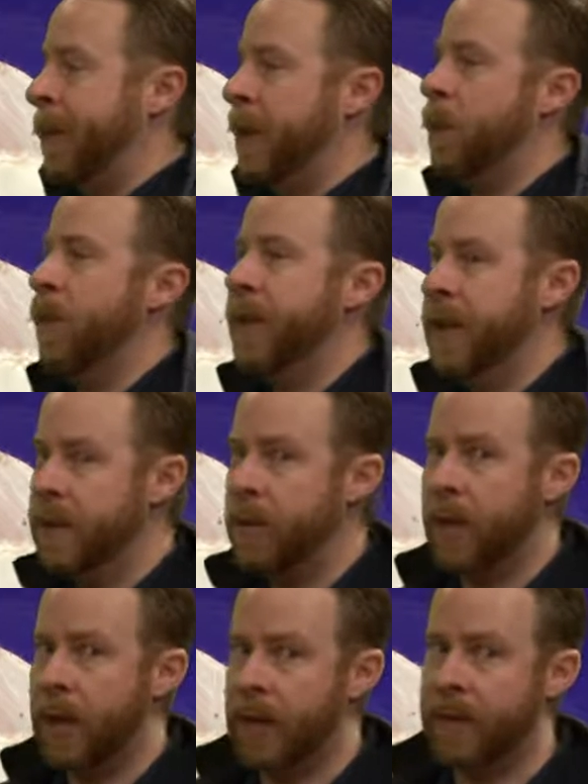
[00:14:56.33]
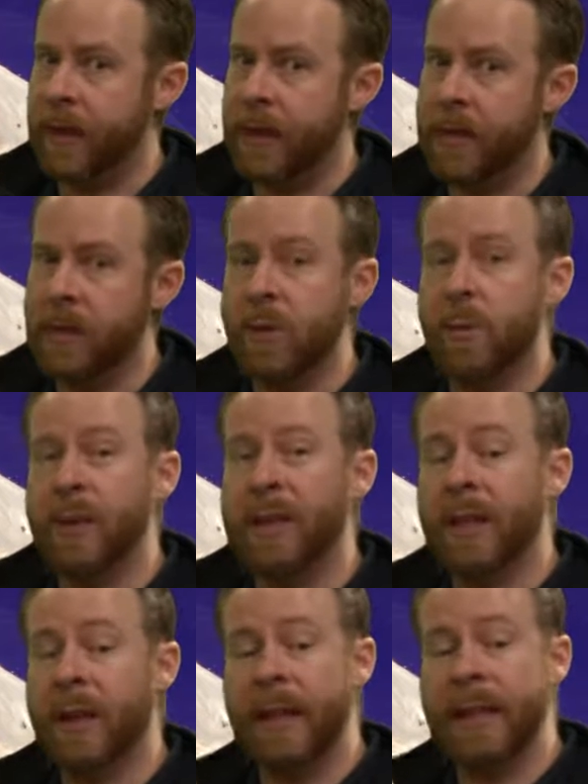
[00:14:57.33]
Well, they do a lot of that too, but
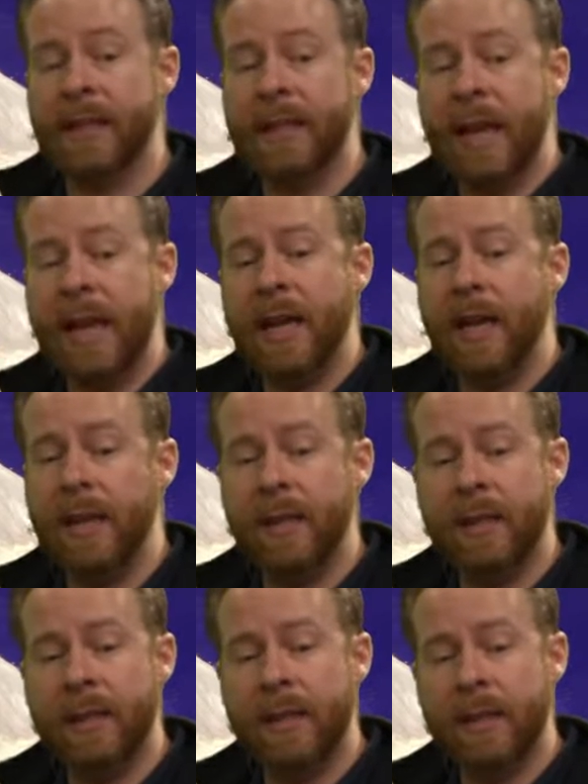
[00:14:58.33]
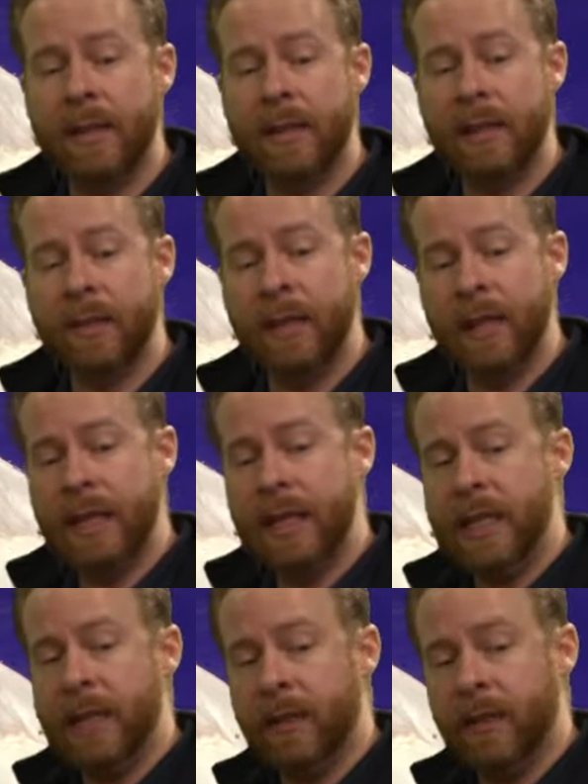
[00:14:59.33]
their antenna right
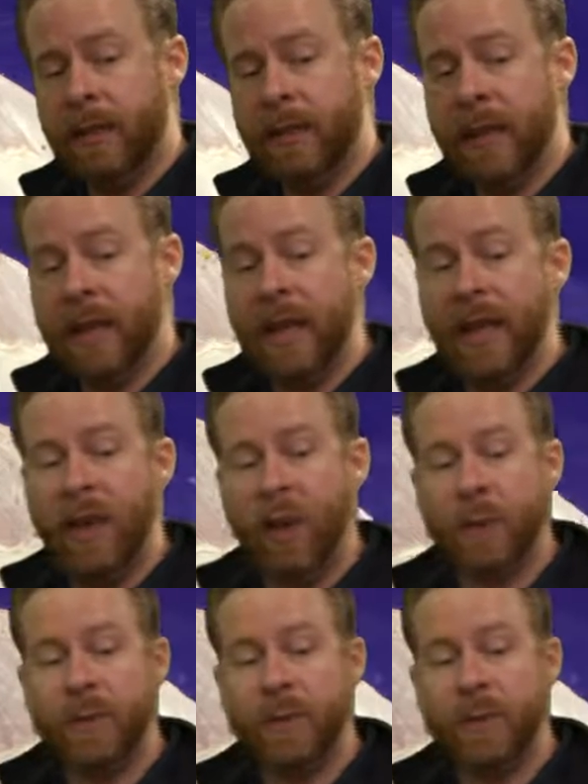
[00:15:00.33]
here help